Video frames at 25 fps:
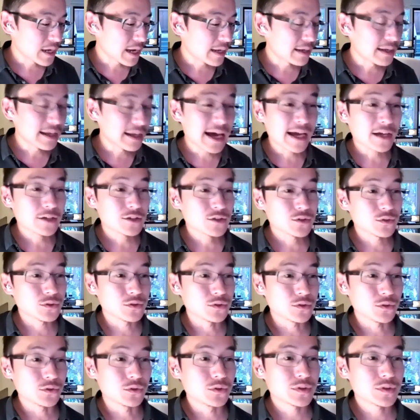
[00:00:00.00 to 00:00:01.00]
but I like
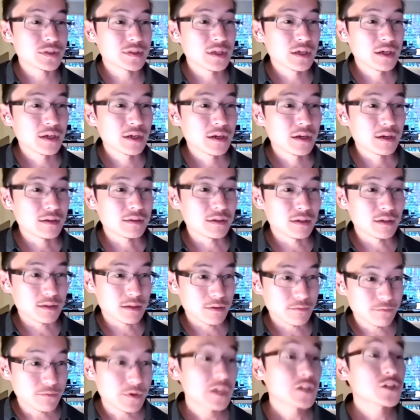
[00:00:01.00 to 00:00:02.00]
to use
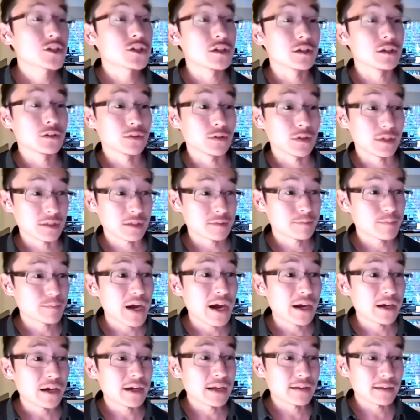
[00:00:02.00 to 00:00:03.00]
the vision to
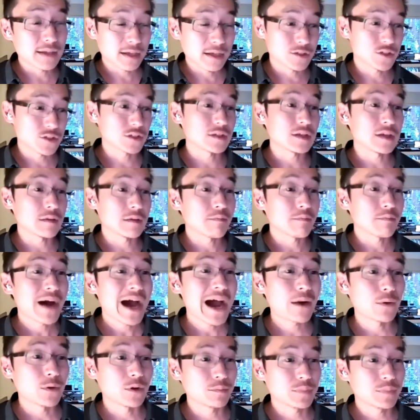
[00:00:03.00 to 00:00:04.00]
inspire and then just
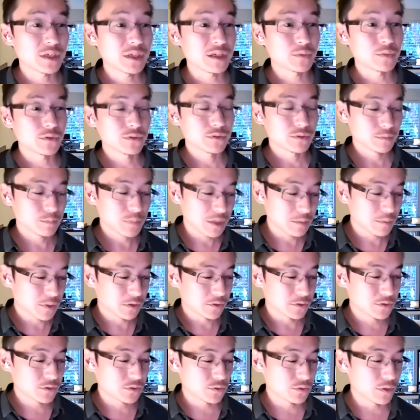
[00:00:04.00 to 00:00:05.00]
empower
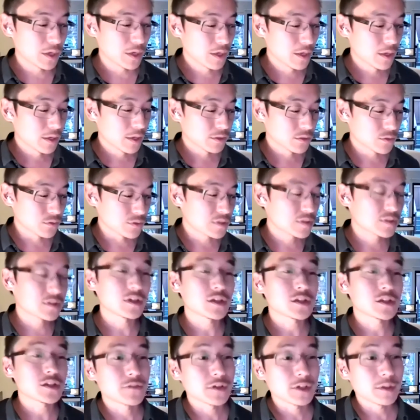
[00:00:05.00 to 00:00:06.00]
people to
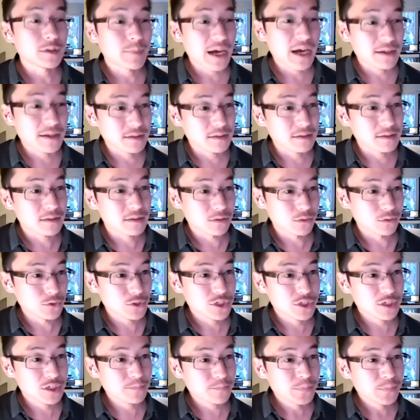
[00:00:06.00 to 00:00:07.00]
search for the best
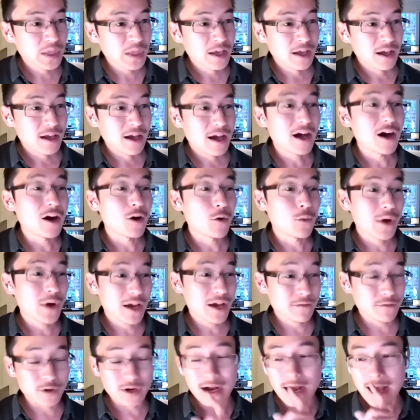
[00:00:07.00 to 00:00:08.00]
solution.
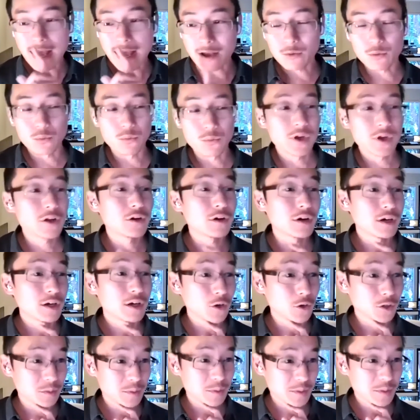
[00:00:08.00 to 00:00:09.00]
However, I will
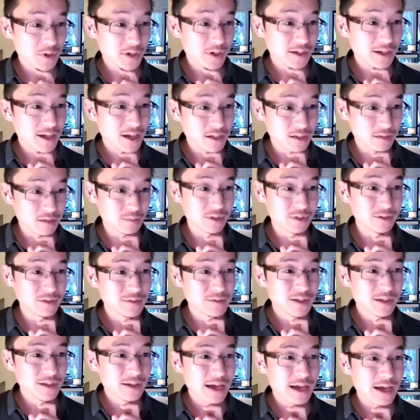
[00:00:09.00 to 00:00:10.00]
hold people
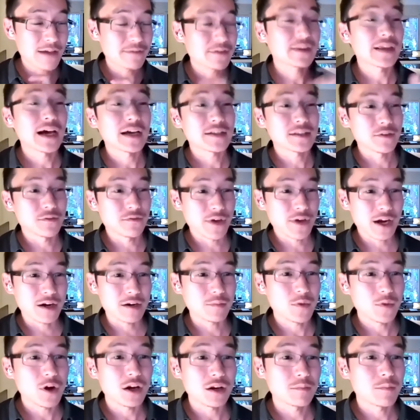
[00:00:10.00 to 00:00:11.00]
accountable. I think that's a
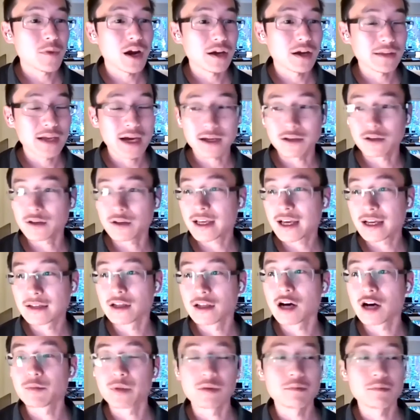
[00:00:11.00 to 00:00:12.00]
very important part that
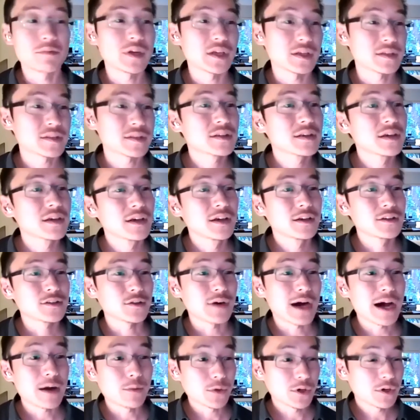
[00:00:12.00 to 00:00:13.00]
cannot be missed.
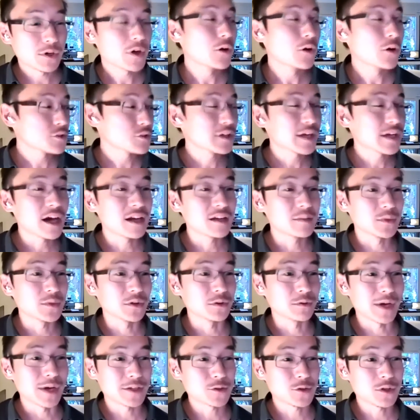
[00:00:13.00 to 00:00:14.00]
So I will hold you
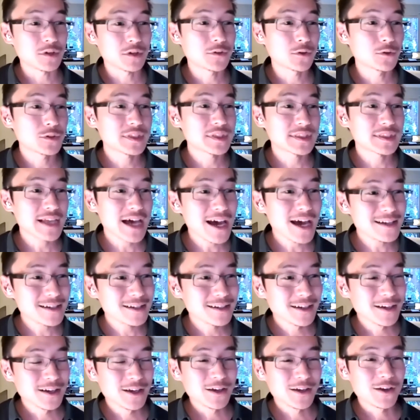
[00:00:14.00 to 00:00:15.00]
accountable, right? So if you
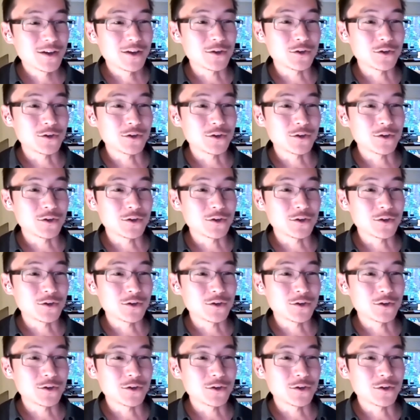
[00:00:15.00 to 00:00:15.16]
said